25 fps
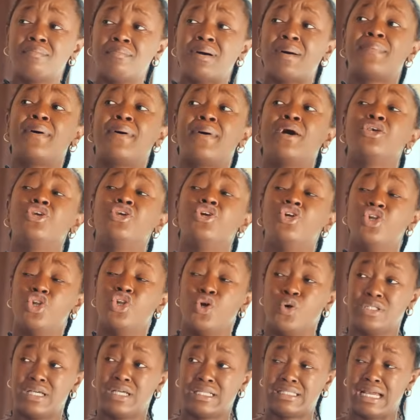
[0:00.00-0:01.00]
Papa, you
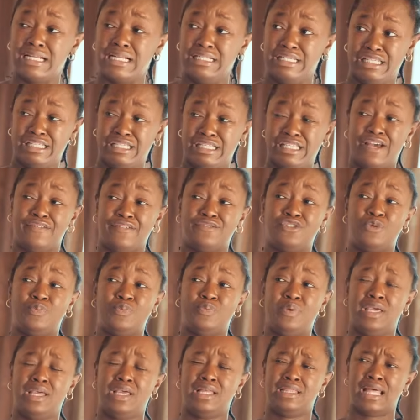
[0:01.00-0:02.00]
know that I deserve to
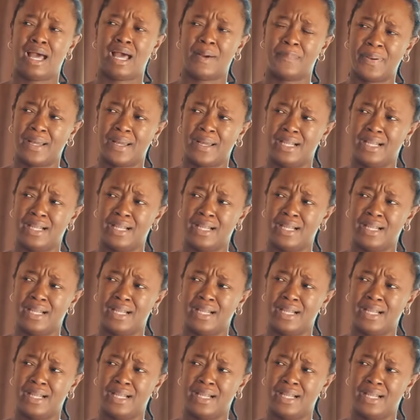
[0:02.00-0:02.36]
be in that